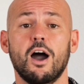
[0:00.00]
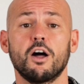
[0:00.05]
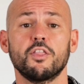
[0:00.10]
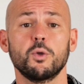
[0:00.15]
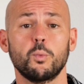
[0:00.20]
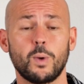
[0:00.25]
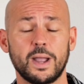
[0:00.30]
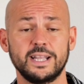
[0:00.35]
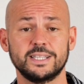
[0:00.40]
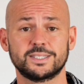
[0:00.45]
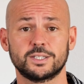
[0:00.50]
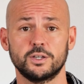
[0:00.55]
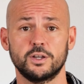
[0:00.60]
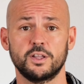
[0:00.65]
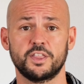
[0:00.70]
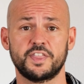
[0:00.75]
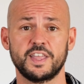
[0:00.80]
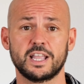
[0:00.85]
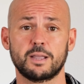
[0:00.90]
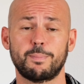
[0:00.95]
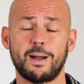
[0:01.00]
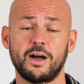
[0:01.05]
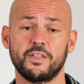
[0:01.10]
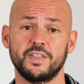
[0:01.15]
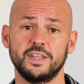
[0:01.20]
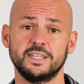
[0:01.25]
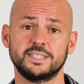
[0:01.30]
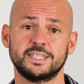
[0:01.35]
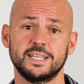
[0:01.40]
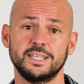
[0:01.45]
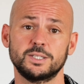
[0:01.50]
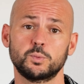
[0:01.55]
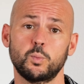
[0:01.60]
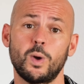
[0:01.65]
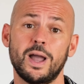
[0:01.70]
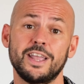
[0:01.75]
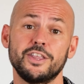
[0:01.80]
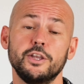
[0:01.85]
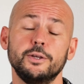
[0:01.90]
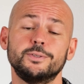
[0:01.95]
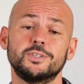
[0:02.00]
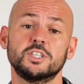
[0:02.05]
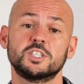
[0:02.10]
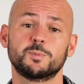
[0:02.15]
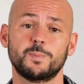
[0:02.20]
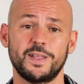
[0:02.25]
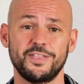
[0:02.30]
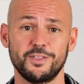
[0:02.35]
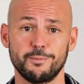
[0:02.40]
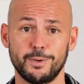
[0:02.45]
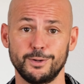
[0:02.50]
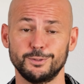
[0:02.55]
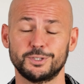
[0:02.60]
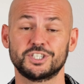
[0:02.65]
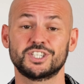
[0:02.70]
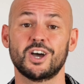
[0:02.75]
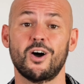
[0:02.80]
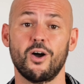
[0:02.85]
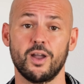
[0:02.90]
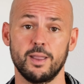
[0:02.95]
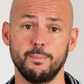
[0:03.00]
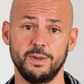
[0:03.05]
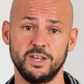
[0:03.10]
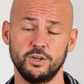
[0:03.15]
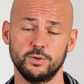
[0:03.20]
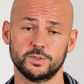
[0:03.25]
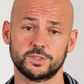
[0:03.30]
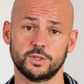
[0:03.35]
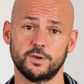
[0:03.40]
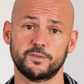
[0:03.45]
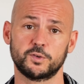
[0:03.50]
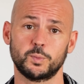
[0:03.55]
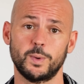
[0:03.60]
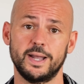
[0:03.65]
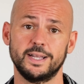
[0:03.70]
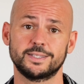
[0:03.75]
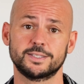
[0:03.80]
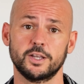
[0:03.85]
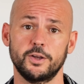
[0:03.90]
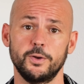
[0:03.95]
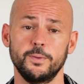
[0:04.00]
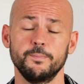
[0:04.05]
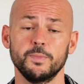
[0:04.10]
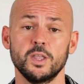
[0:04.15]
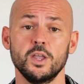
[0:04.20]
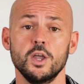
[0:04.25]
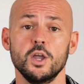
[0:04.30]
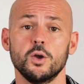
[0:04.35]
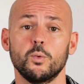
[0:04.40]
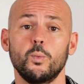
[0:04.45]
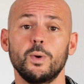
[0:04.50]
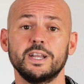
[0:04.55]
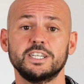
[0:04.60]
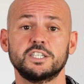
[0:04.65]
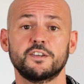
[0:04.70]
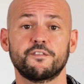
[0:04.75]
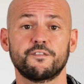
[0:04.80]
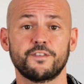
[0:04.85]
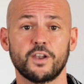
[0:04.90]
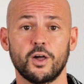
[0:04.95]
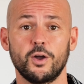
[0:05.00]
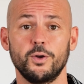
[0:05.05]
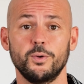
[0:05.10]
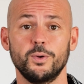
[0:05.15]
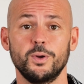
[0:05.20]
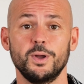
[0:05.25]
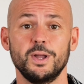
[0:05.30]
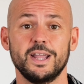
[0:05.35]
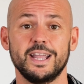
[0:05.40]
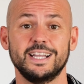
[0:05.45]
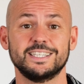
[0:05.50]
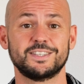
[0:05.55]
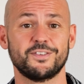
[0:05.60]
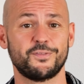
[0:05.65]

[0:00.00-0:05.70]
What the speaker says: other way to think about this is where users spend the most time in your software. So which flow is